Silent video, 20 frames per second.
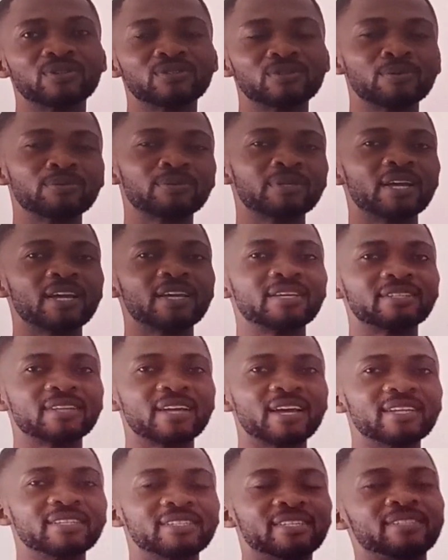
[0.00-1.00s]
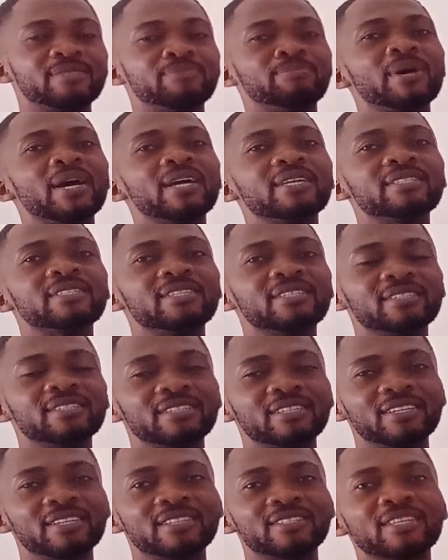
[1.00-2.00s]
Sometimes as it's biting,
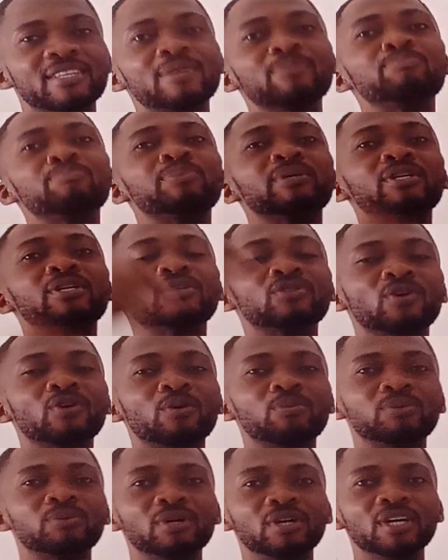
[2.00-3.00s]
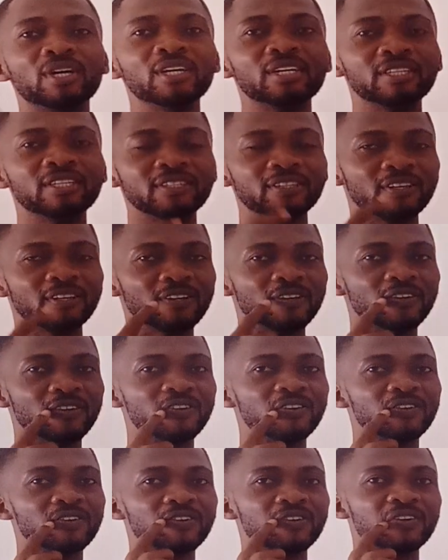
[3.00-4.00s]
it's now picking up
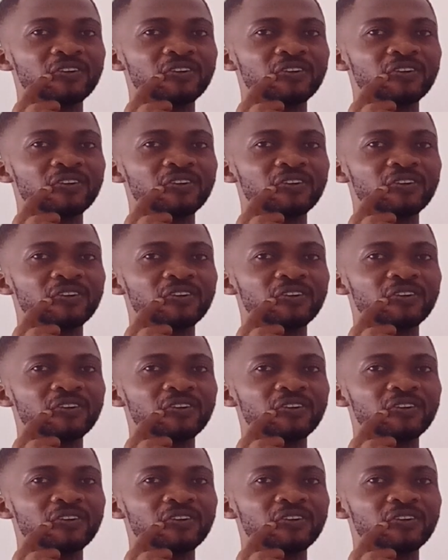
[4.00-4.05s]
the